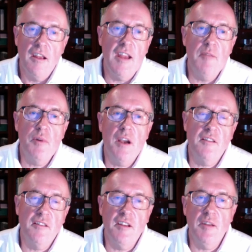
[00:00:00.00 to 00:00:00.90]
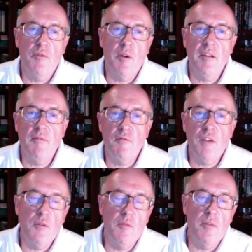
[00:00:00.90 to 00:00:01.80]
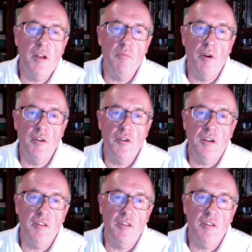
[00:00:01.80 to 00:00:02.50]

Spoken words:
In pregnancy, probably frequent blood monitoring